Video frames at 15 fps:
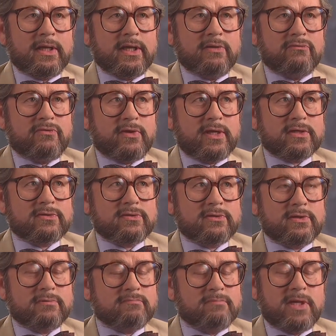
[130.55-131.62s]
In fact,
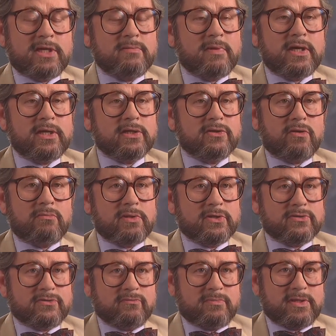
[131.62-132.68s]
many, many
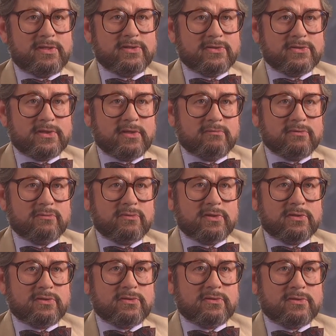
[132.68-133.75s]
anomalies have been discovered
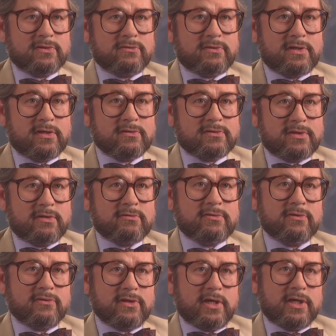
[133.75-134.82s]
which do cast doubt
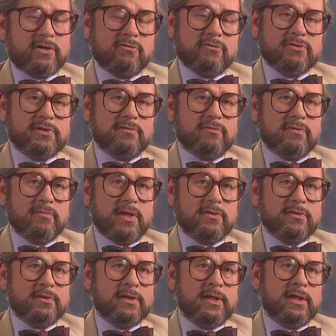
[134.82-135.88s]
on the accuracy of the
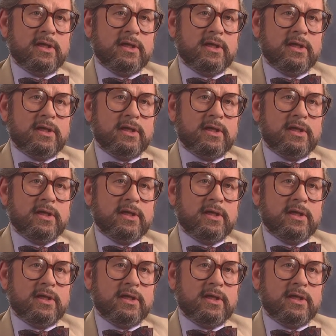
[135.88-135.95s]
method,